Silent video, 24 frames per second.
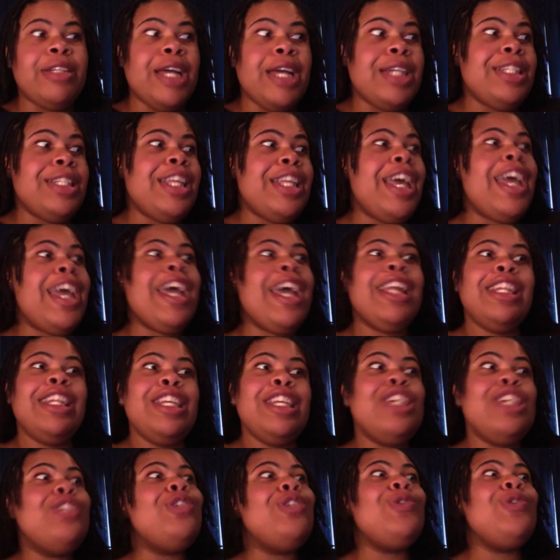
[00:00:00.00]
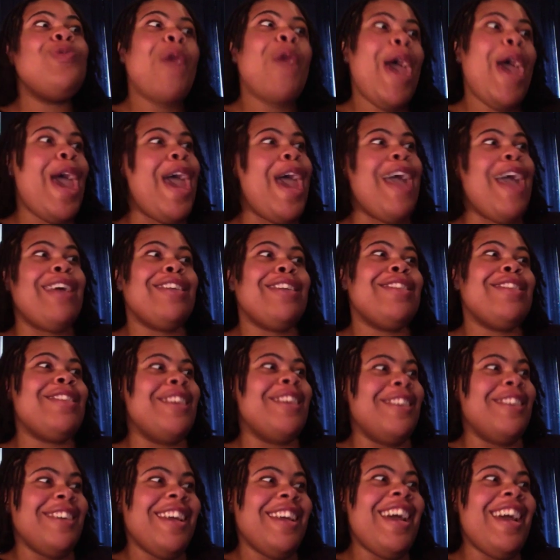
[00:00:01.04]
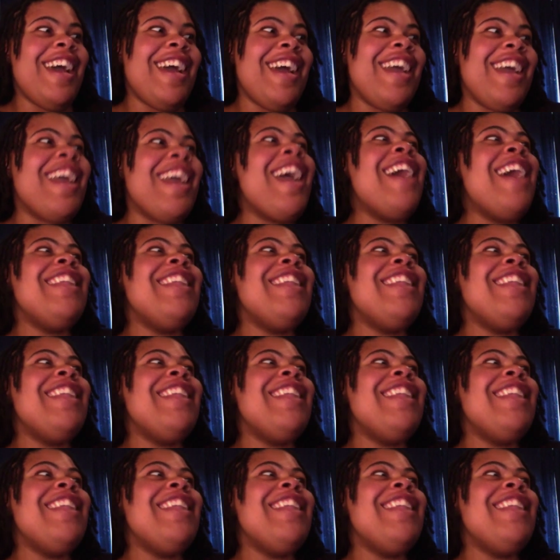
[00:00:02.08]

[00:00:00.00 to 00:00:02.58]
I said, at least you asked, okay?